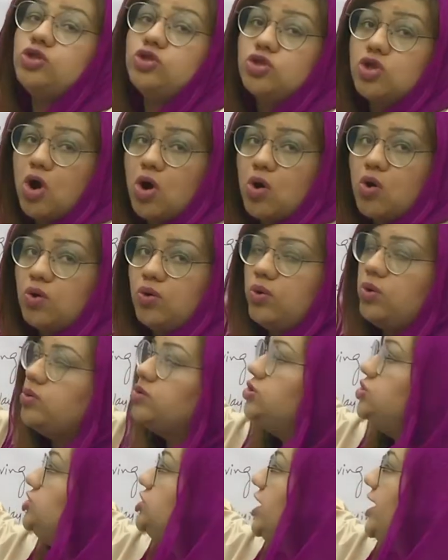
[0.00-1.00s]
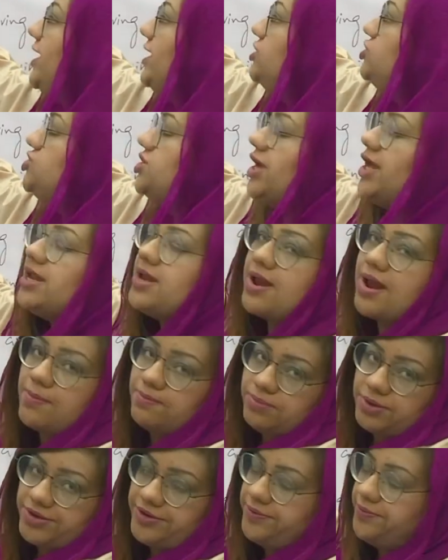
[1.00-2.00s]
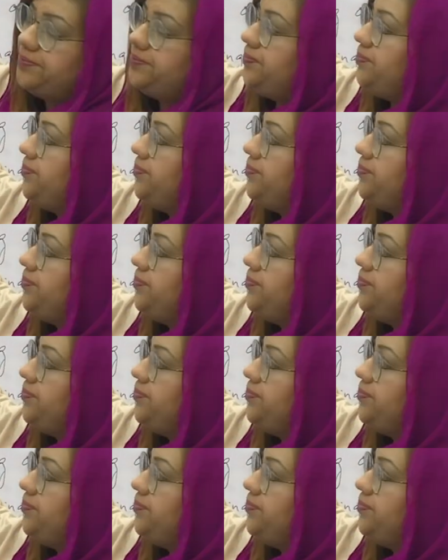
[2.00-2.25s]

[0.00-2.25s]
no change in number.